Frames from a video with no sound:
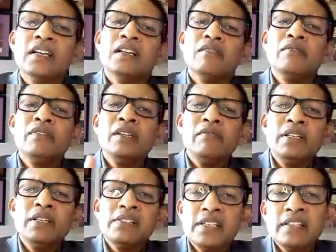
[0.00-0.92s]
we,
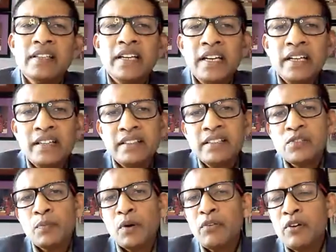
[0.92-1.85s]
we see that
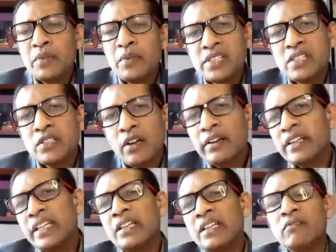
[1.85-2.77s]
this performance is not
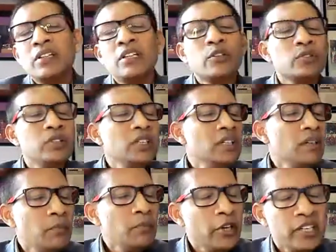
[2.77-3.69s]
equal to the
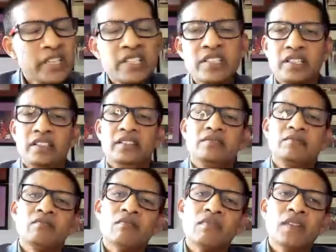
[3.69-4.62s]
potential.
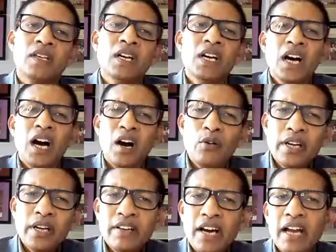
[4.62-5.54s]
Yeah. How
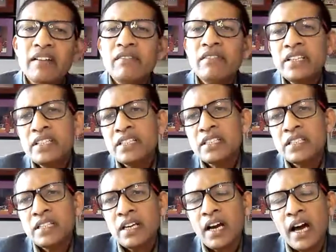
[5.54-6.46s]
can
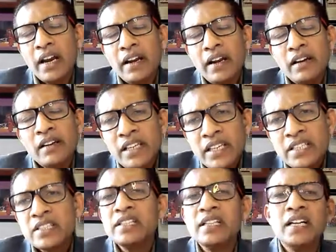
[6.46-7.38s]
unleash
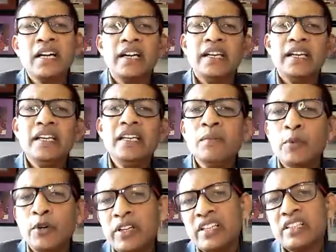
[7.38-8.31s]
unleash their inner
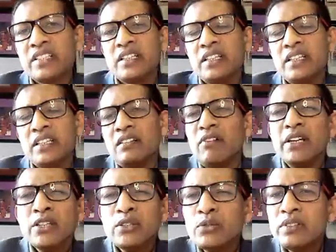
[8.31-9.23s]
potential? What
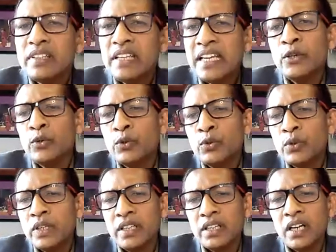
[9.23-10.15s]
should they do?
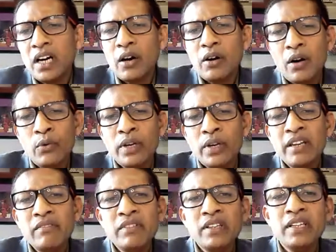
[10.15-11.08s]
Uh, how, how
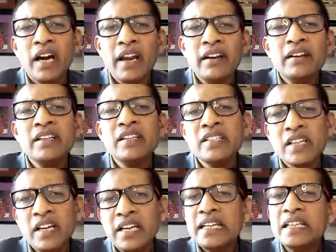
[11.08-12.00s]
can we unleash
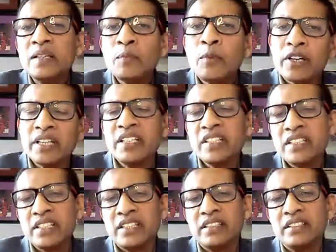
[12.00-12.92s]
our inner
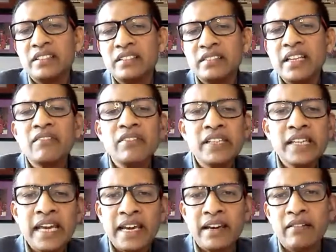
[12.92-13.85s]
potential that we
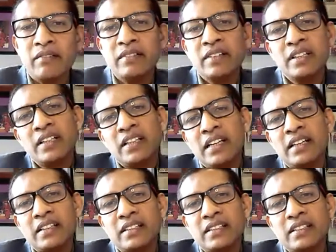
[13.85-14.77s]
have?
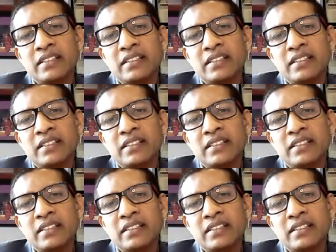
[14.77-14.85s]
Nalaka.